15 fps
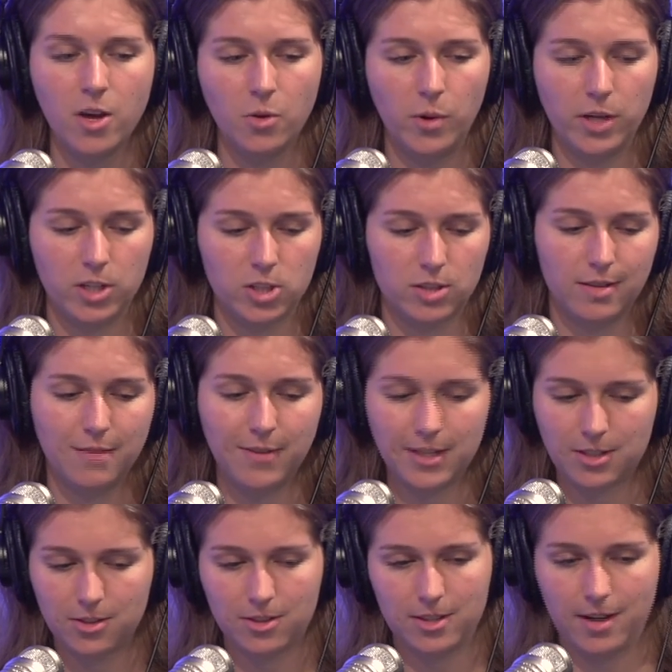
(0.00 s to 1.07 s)
which
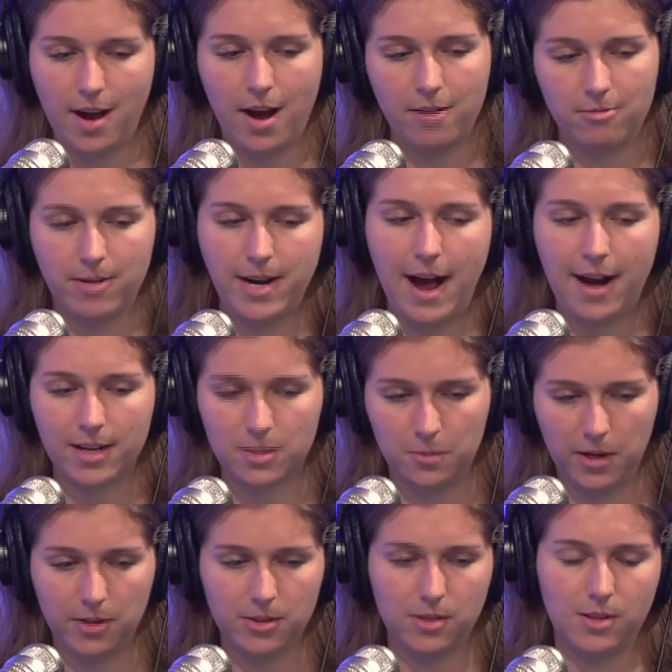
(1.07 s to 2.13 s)
investors did not react
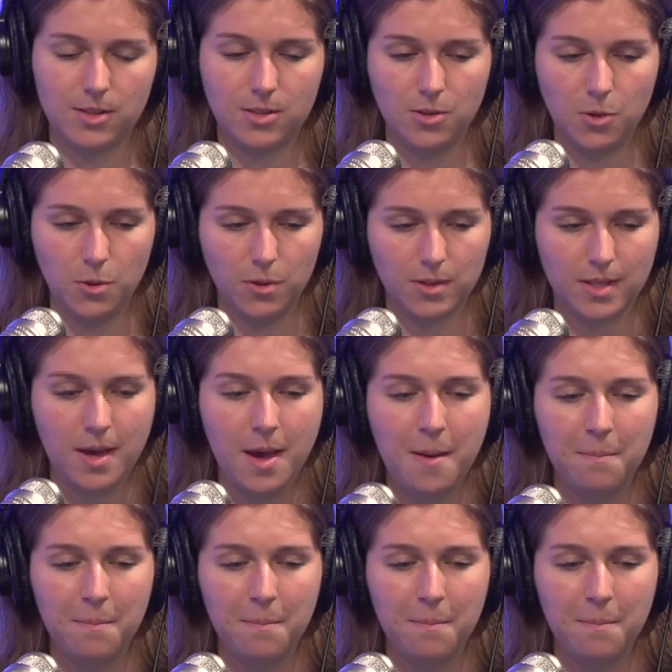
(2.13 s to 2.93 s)
well to this news.